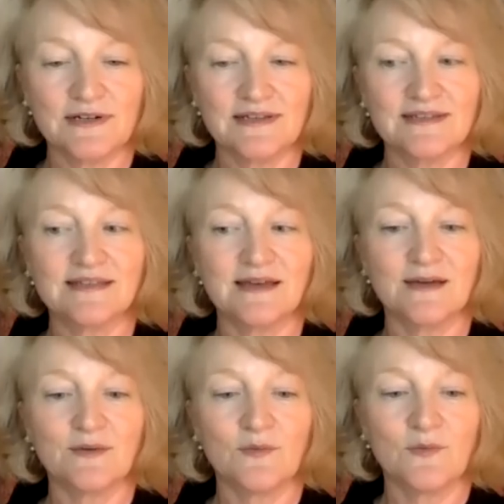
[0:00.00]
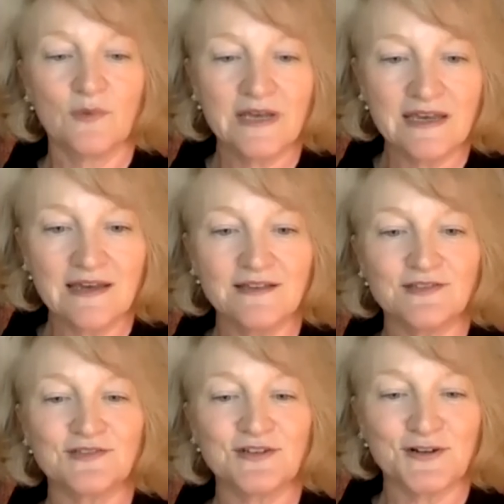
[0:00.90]
is that we
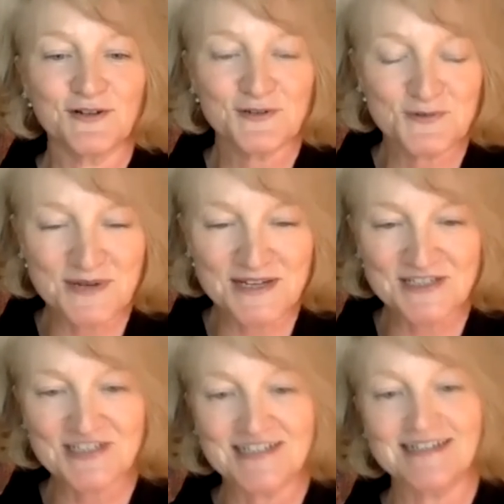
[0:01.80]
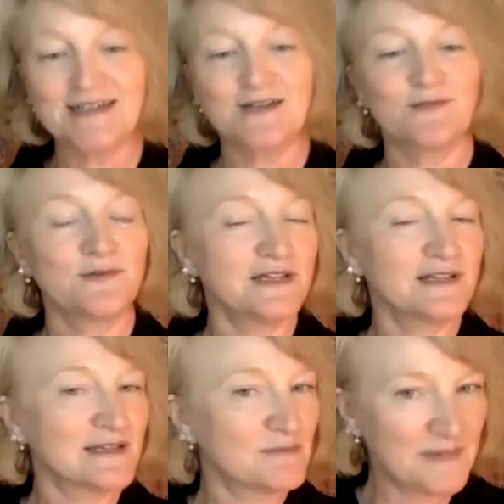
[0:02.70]
start questioning
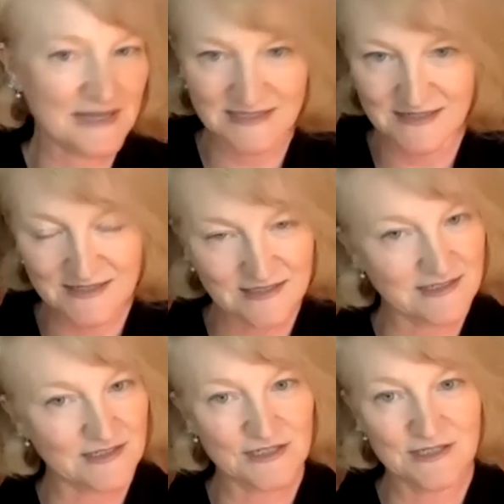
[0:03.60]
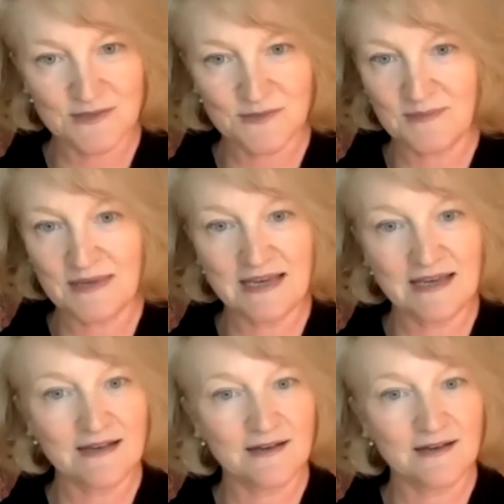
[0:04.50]
really basic decisions we make